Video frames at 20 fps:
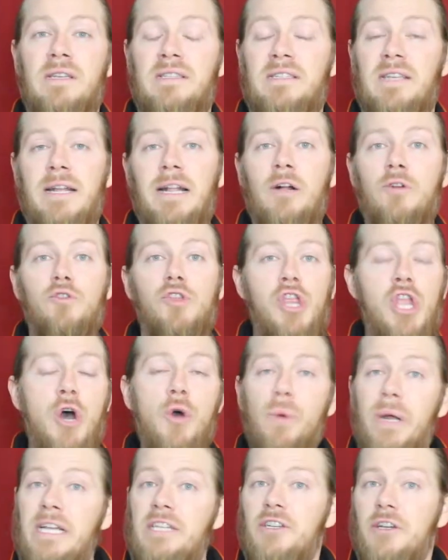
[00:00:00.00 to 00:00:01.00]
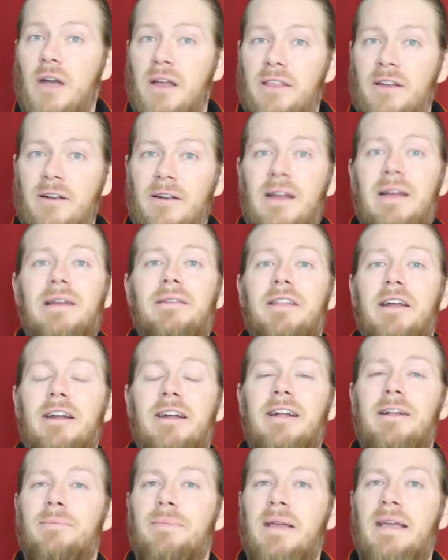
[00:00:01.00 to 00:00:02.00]
since they don't know each other,
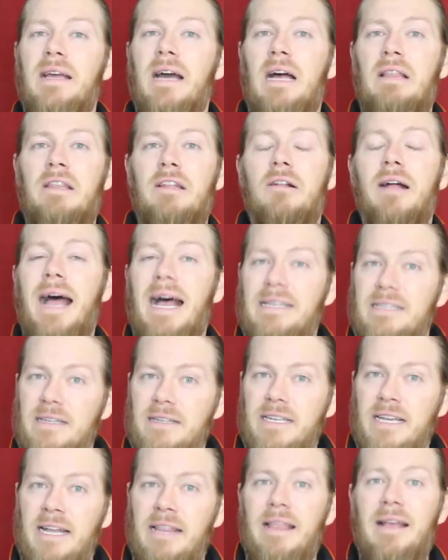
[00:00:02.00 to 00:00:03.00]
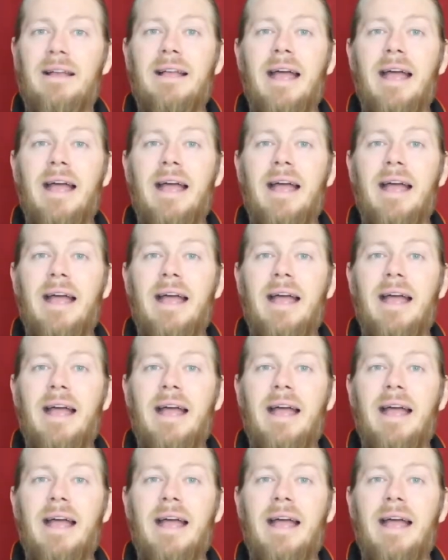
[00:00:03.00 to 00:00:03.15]
they're going to be a little hesitant,